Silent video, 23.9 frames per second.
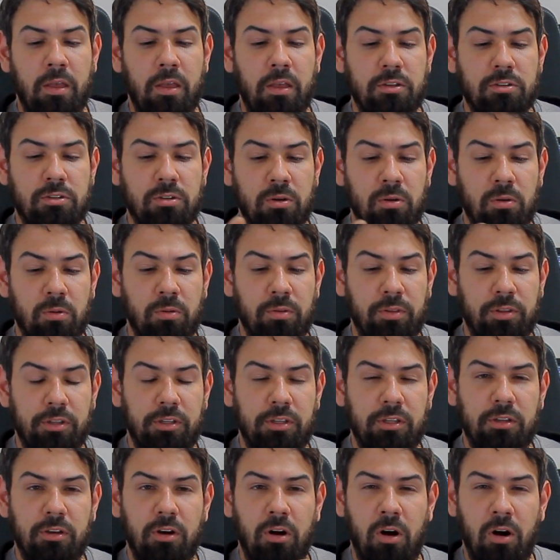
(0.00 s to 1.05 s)
So
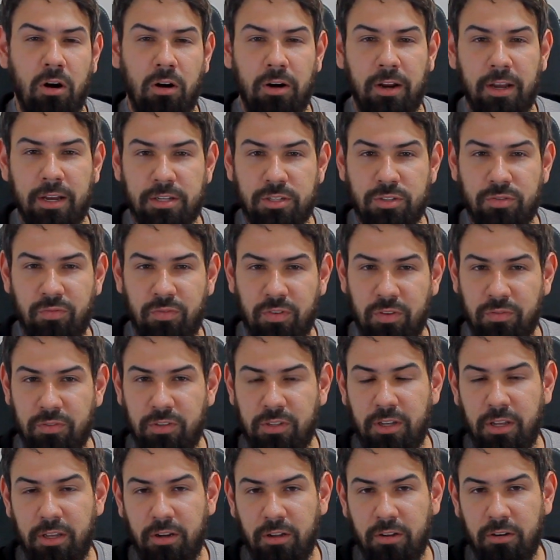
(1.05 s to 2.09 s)
the
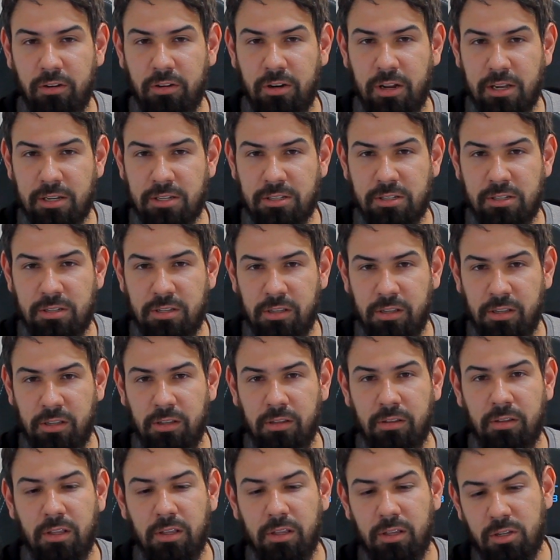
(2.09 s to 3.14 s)

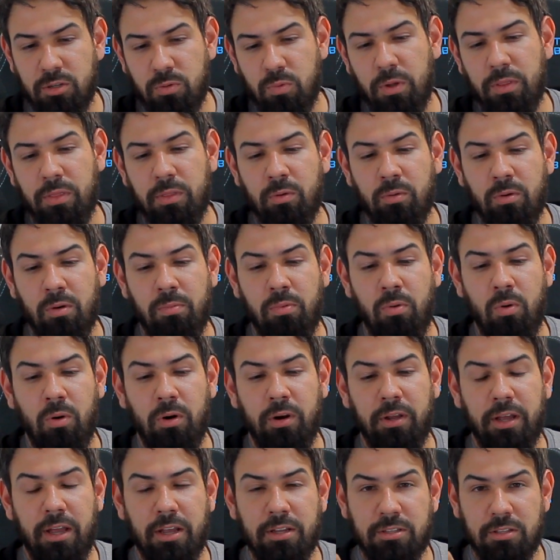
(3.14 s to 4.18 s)
RX6800XT is what they're
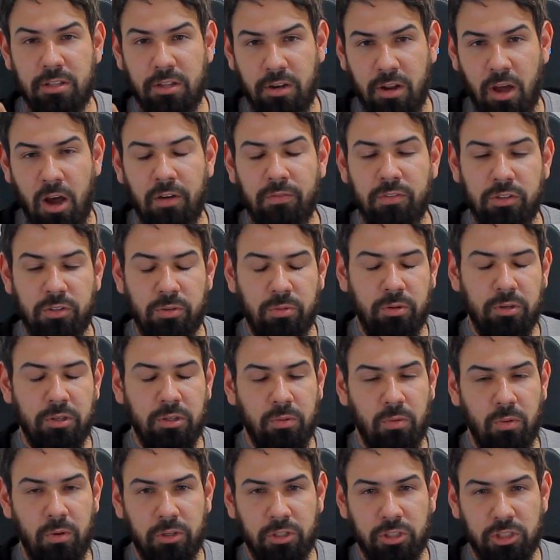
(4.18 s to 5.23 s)
reporting as the Navi
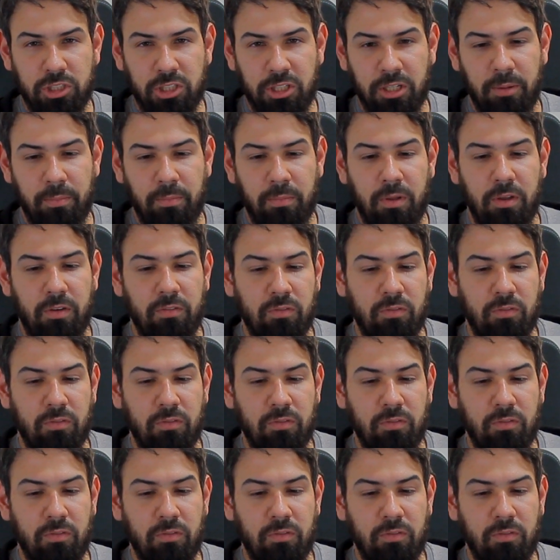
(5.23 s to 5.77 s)
21 chip